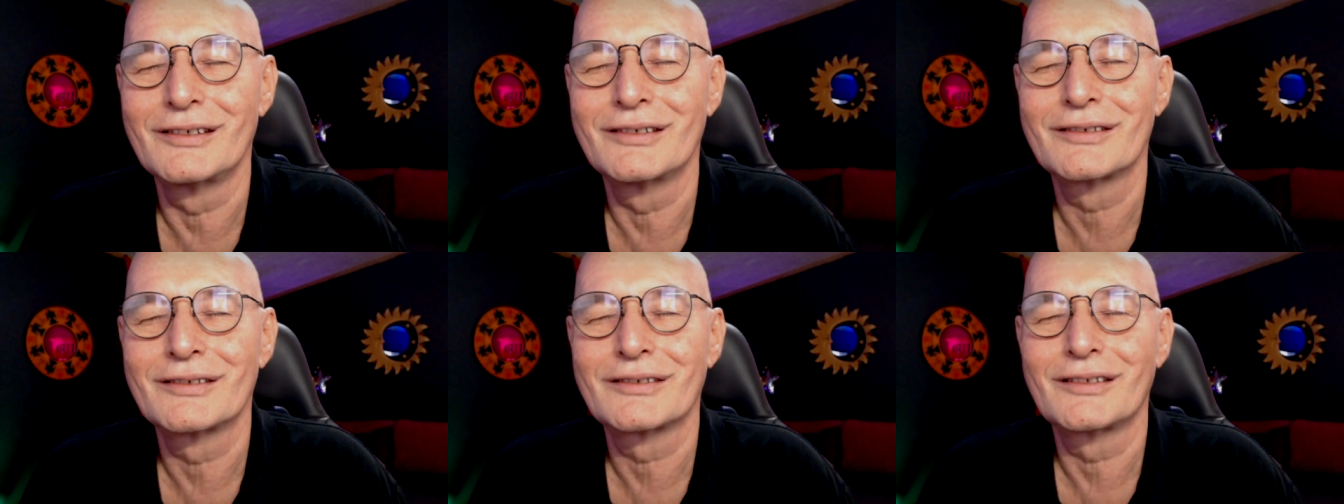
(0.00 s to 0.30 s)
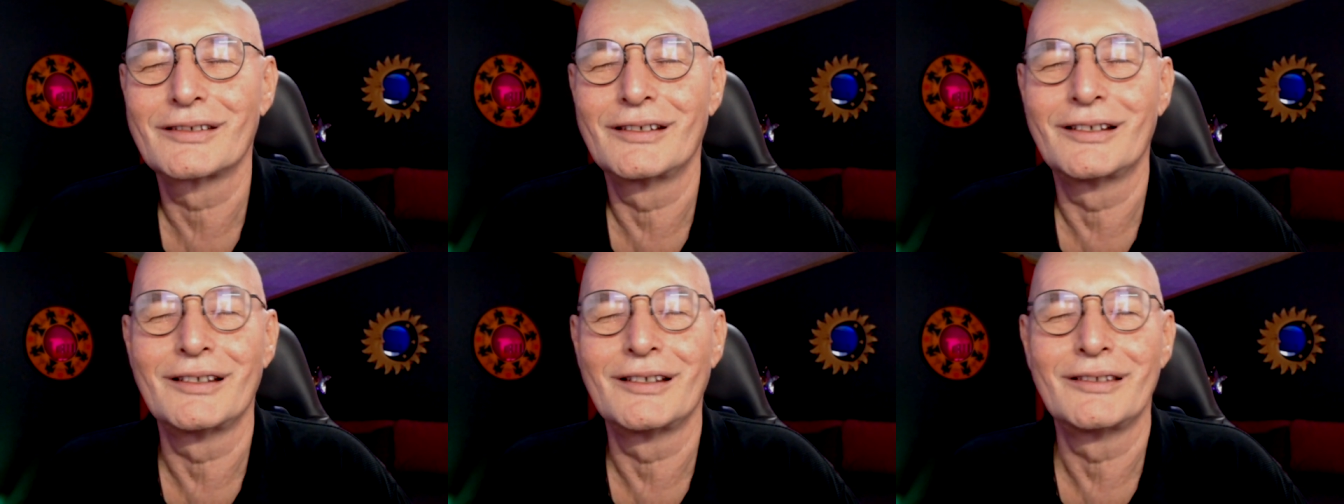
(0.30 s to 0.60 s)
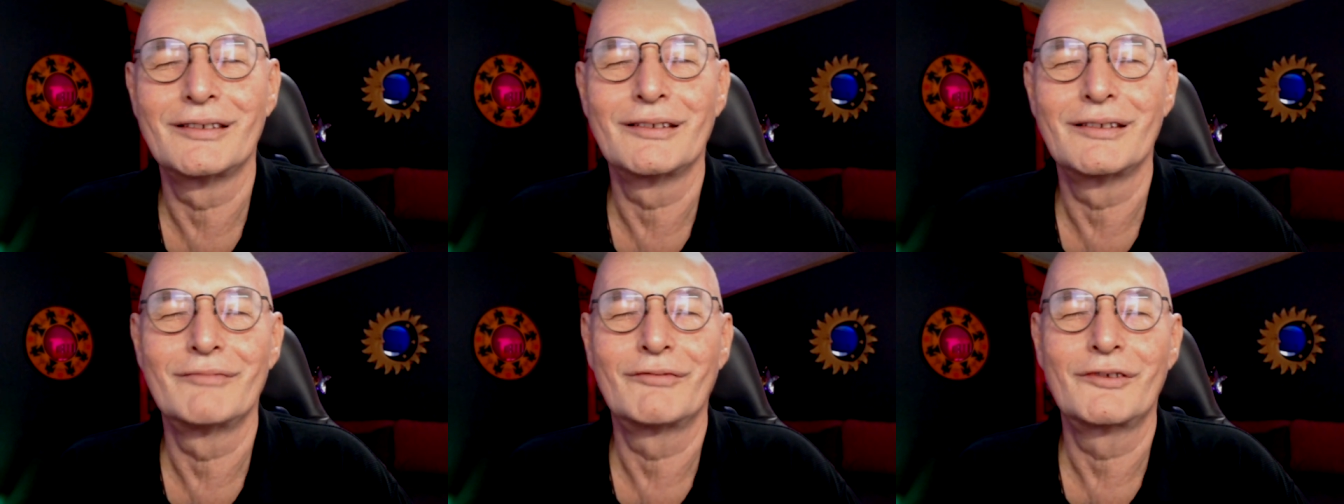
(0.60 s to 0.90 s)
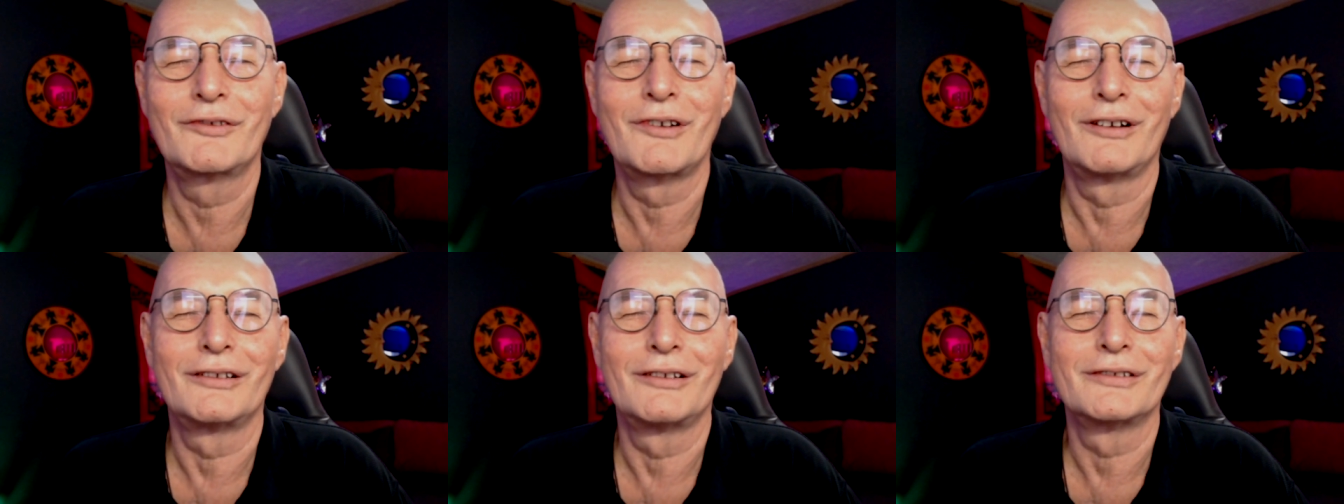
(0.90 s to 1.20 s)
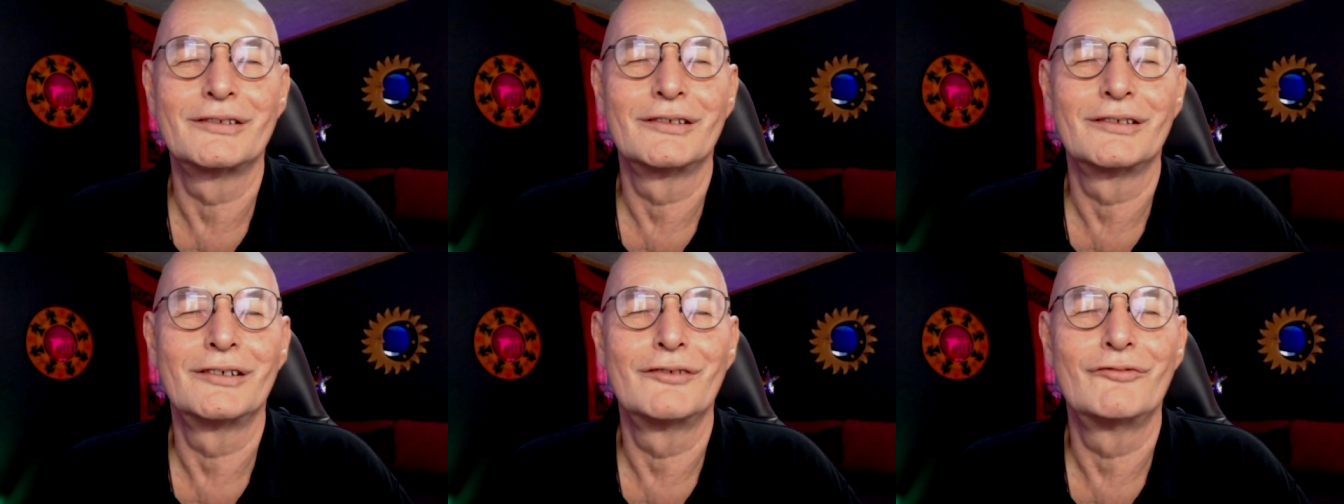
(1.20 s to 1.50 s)
is uh,
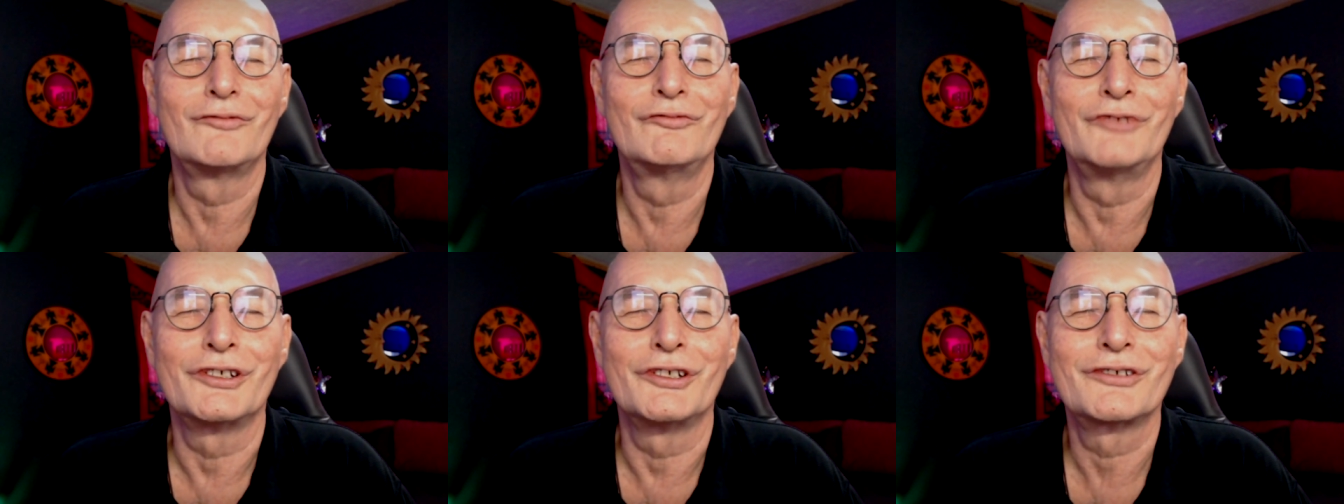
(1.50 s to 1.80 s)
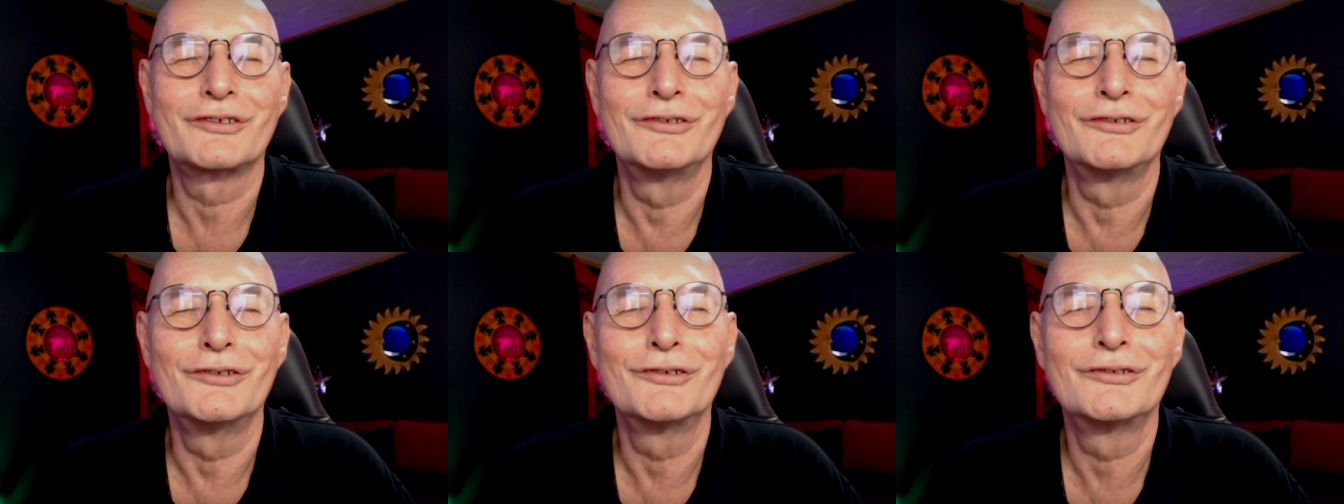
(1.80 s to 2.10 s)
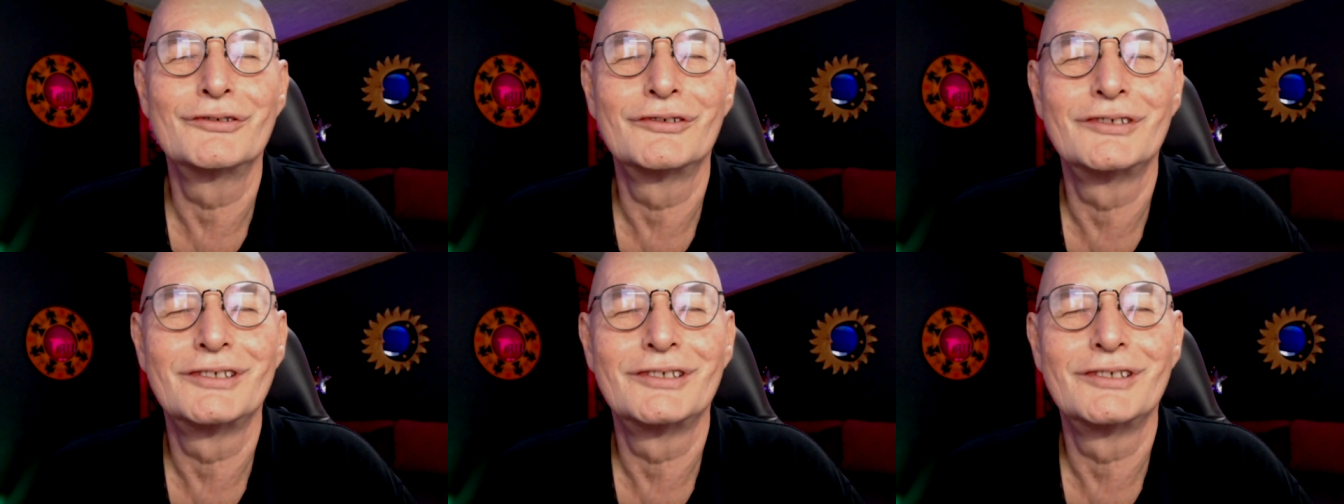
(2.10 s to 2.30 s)
called uh, Vishnu